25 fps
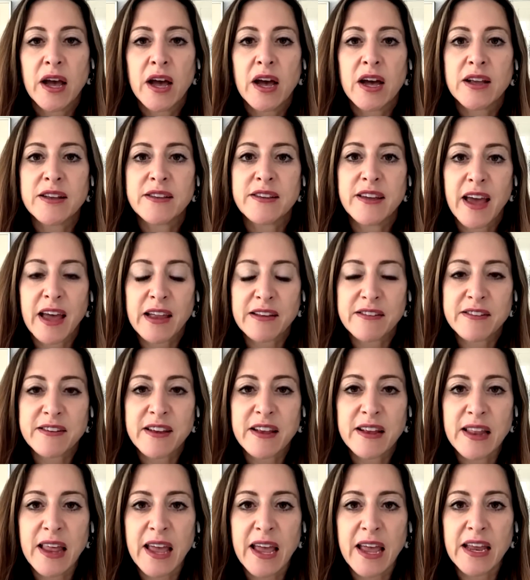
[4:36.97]
to
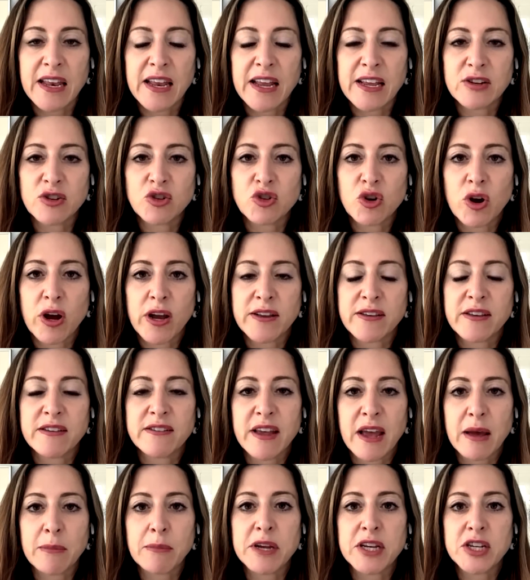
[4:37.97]
escalate and try
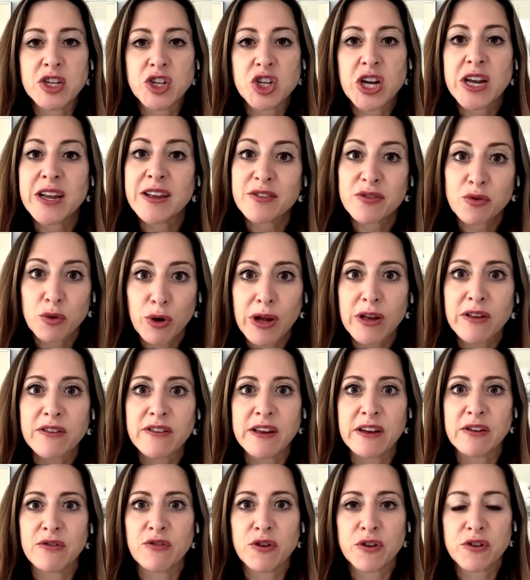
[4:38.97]
to damage
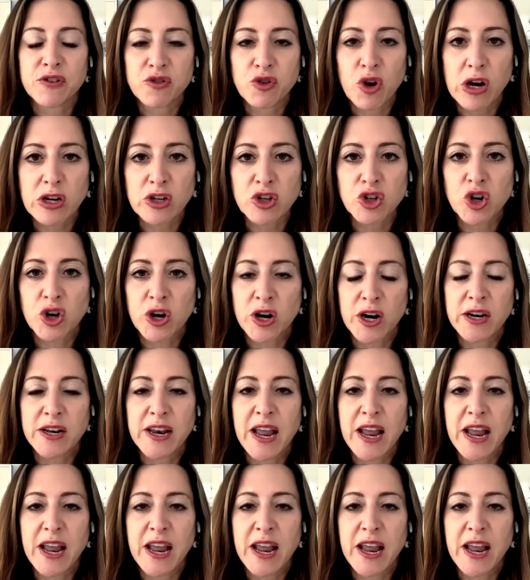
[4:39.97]
Israel's infrastructure.